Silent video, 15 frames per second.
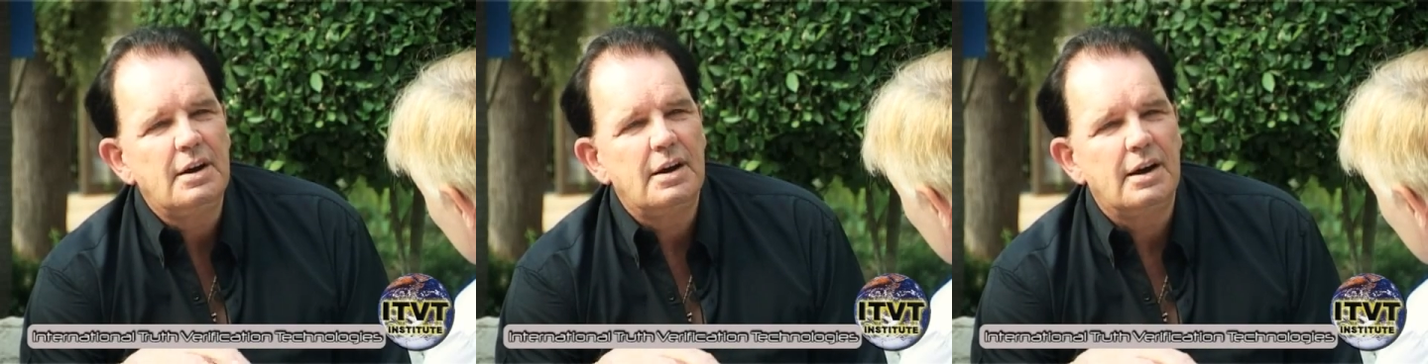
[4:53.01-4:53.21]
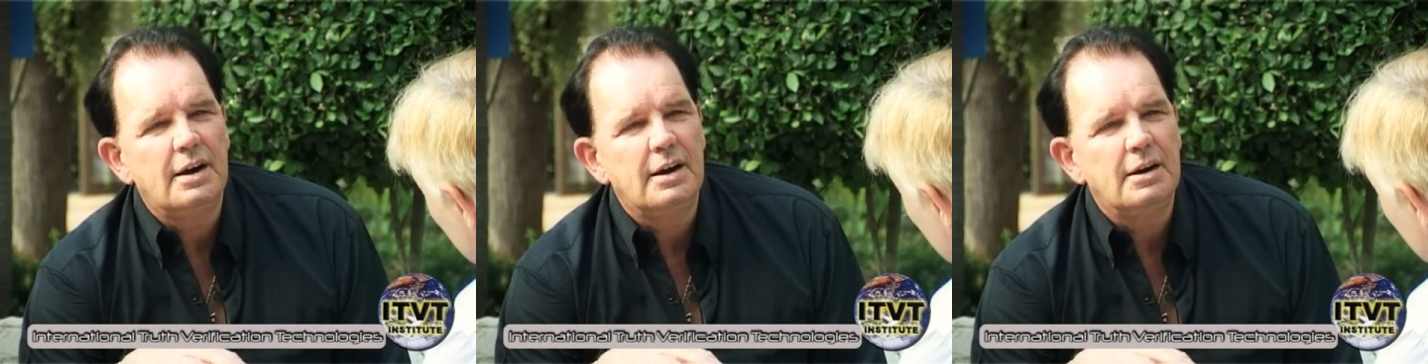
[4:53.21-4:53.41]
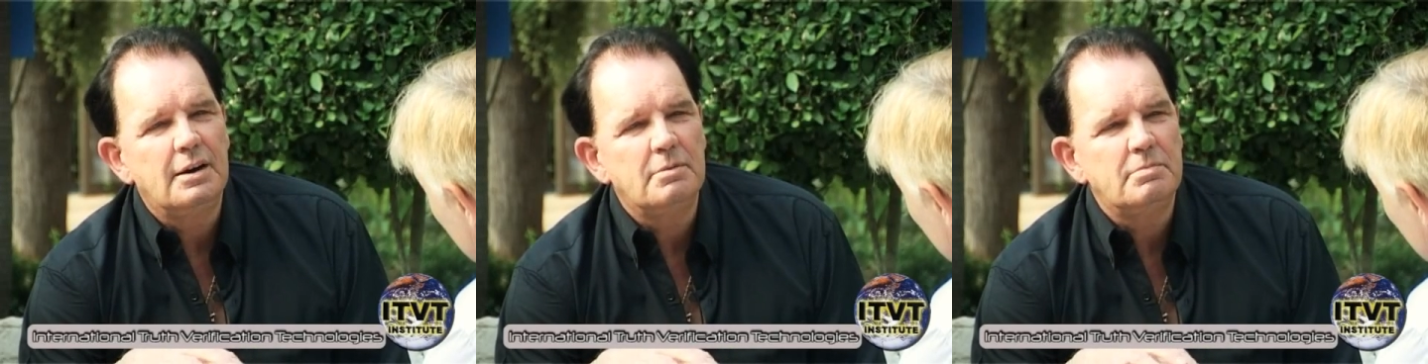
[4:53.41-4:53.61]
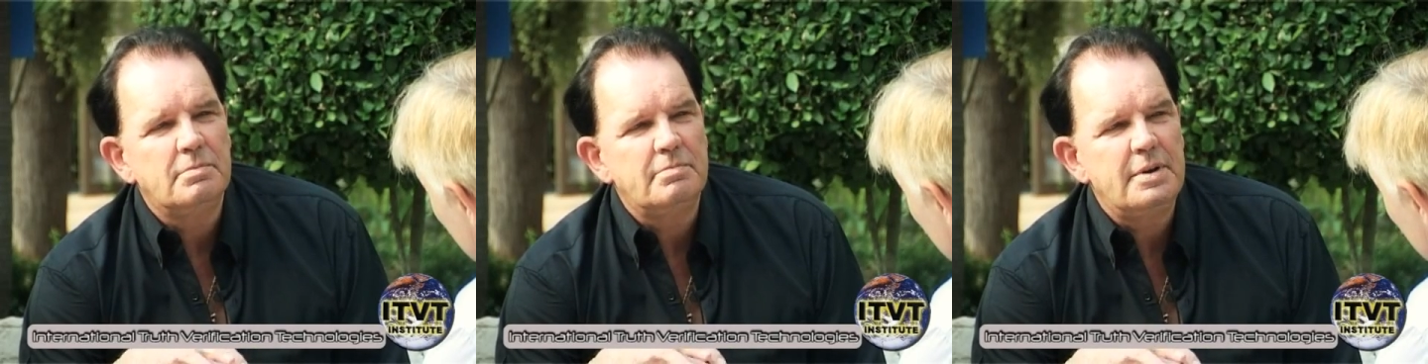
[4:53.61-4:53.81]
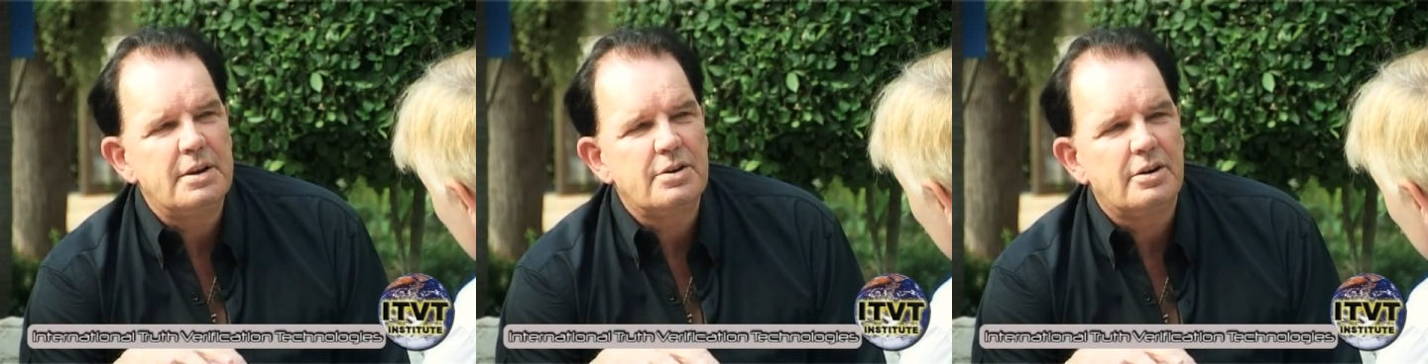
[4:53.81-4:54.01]
um,
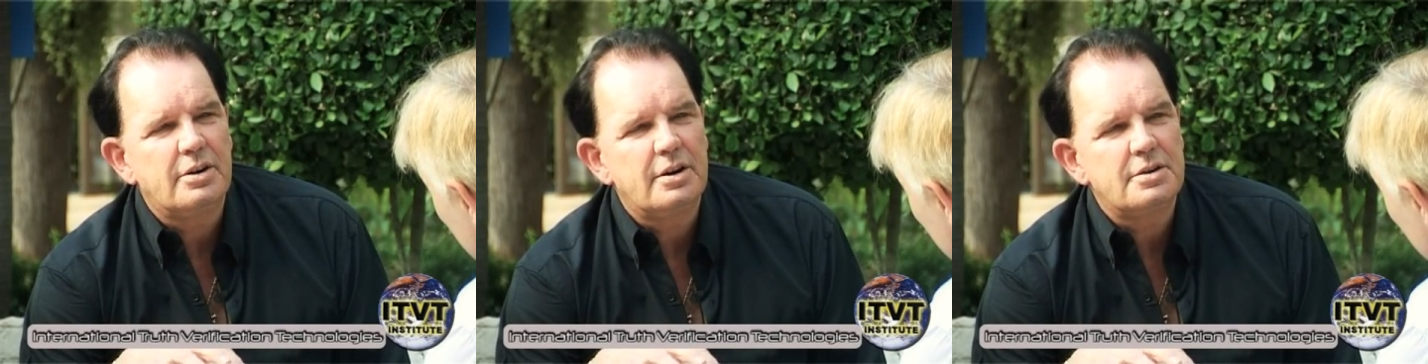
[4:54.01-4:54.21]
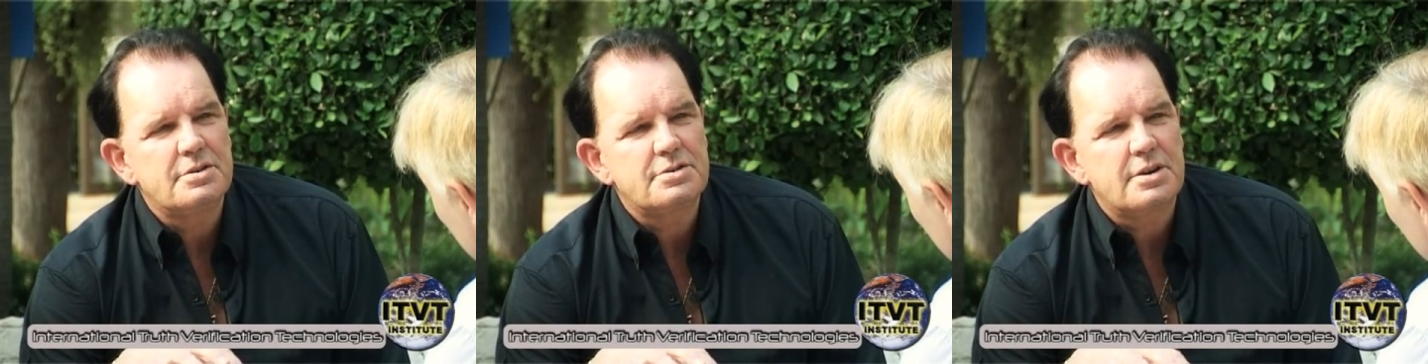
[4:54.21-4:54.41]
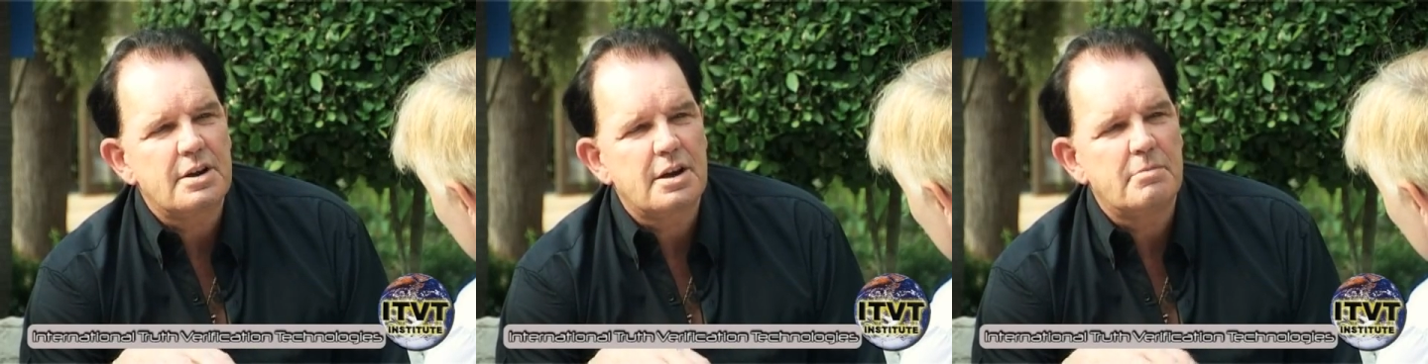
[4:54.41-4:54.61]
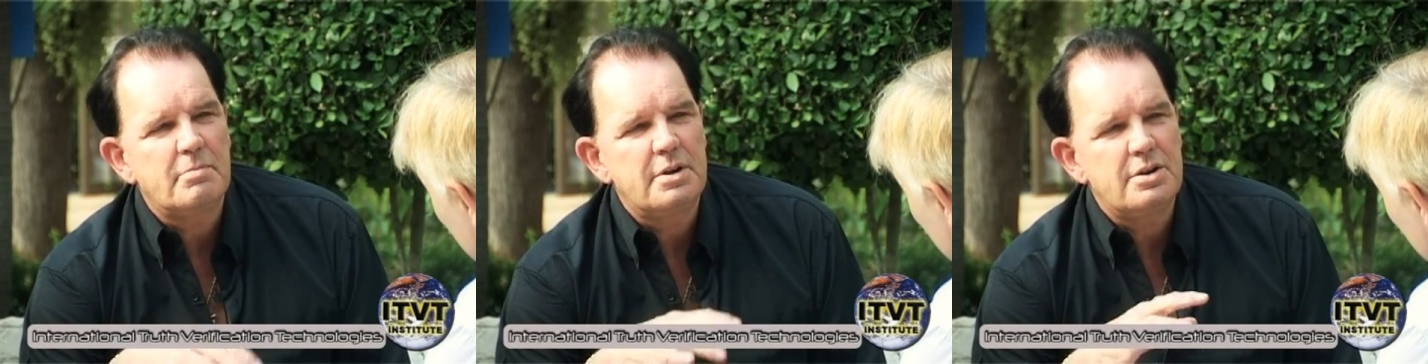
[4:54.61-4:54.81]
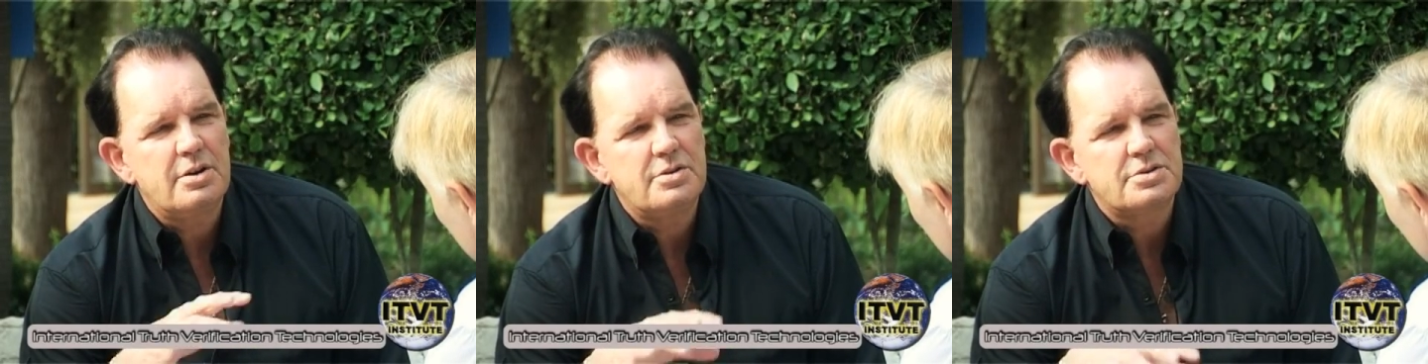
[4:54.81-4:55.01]
because it can
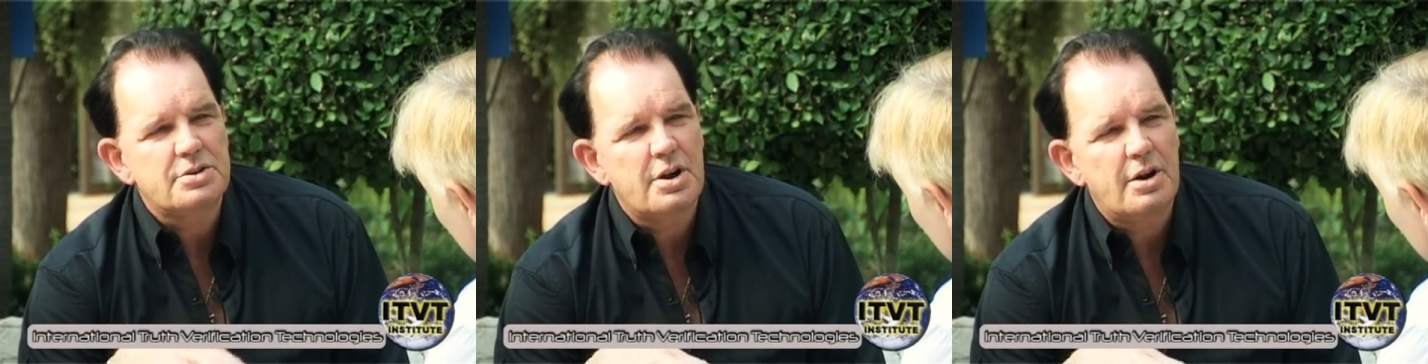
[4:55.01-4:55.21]
be used